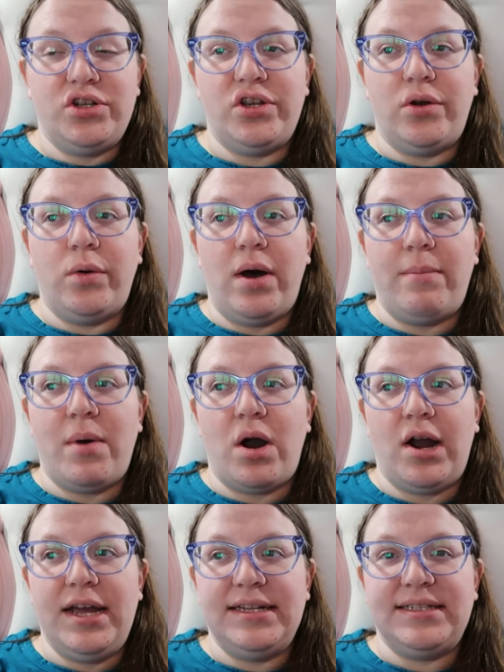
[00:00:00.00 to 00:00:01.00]
So
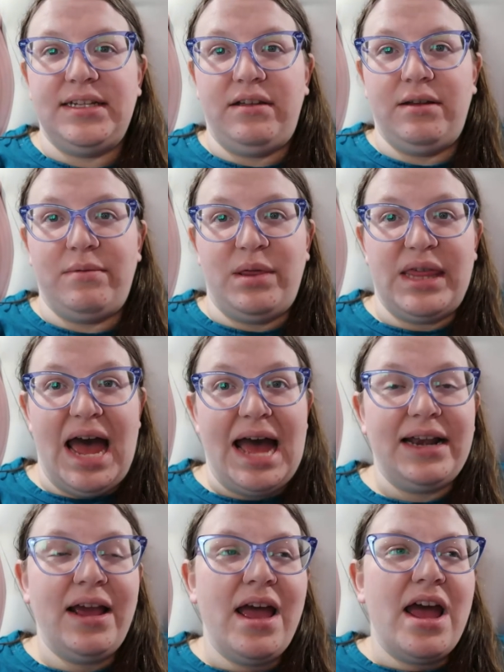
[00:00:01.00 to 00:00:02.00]
Amari is dealing with that.